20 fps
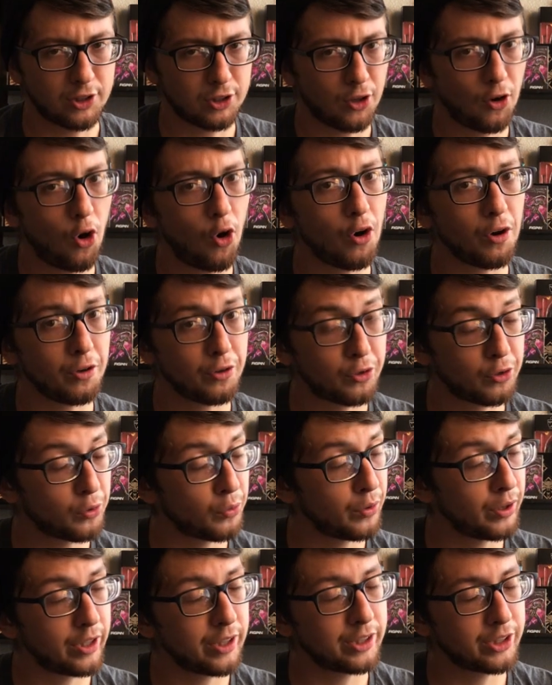And it's hard
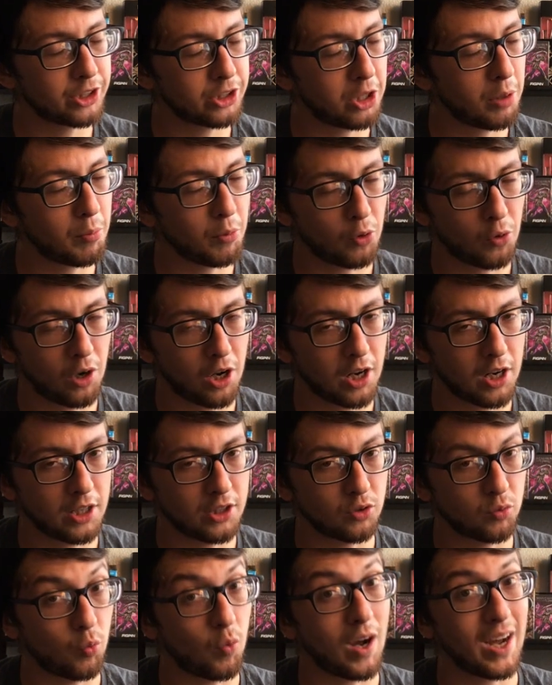to really
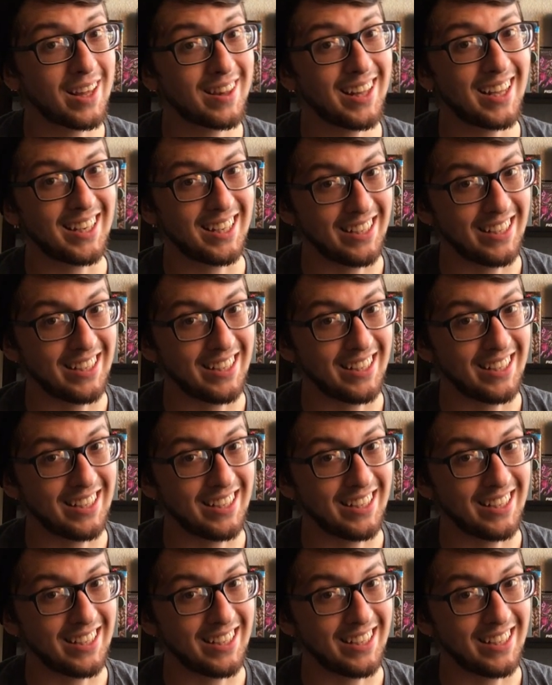summarize why